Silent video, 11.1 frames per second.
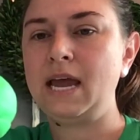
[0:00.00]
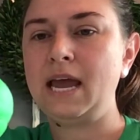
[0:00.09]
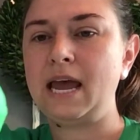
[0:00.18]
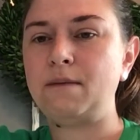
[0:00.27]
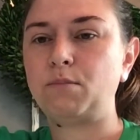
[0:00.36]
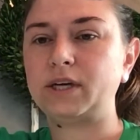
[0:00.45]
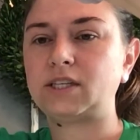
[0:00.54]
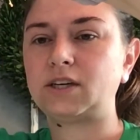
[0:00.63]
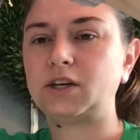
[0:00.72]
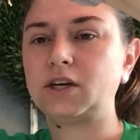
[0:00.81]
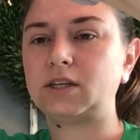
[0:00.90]
And boys and
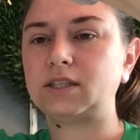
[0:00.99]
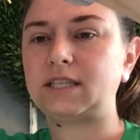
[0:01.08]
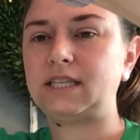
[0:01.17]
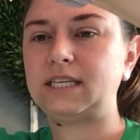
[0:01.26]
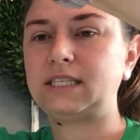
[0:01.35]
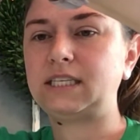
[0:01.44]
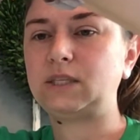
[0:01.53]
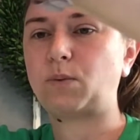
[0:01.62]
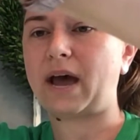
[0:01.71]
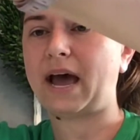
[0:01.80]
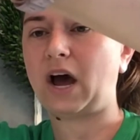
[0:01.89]
girls, this is
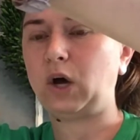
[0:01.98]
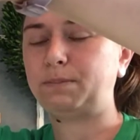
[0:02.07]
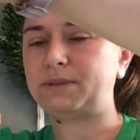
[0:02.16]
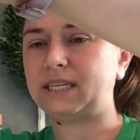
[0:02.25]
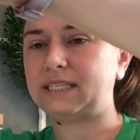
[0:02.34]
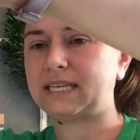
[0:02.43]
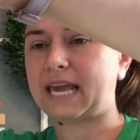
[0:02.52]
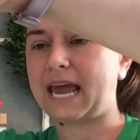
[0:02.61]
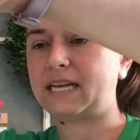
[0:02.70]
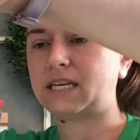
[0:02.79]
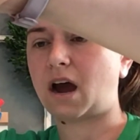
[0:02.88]
what helps us
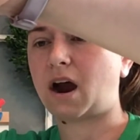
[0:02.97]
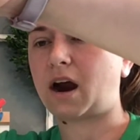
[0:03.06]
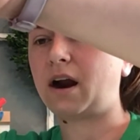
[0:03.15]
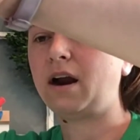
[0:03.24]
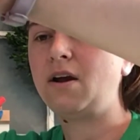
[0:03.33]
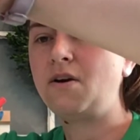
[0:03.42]
get our